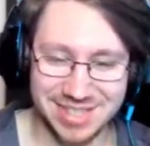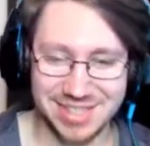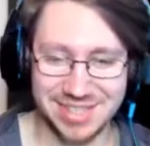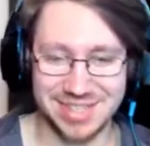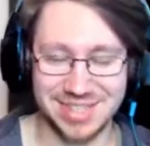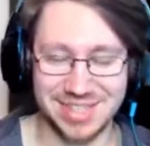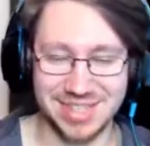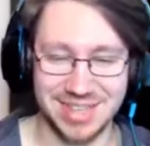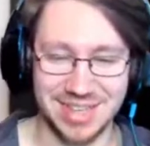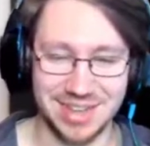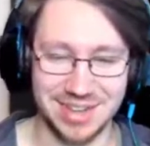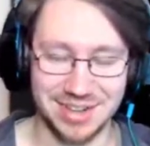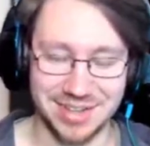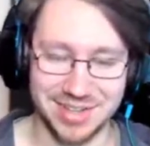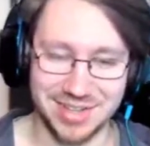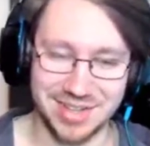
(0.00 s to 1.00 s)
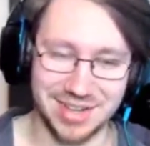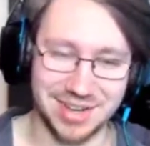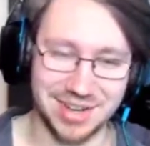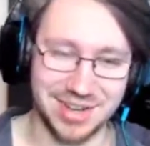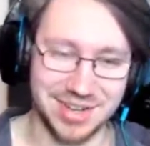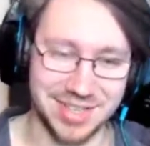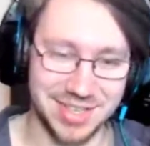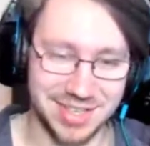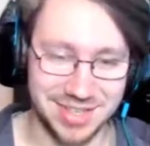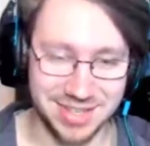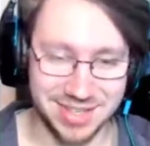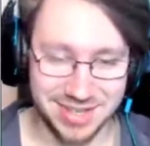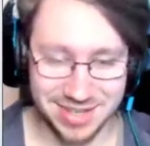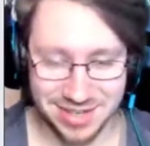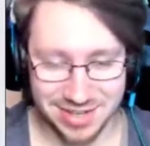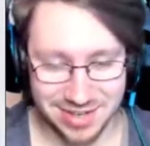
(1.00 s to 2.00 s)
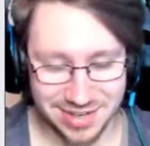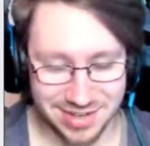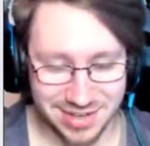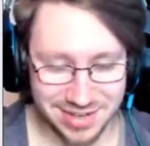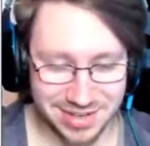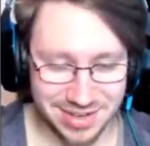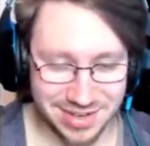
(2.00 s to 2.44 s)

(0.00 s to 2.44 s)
(silent)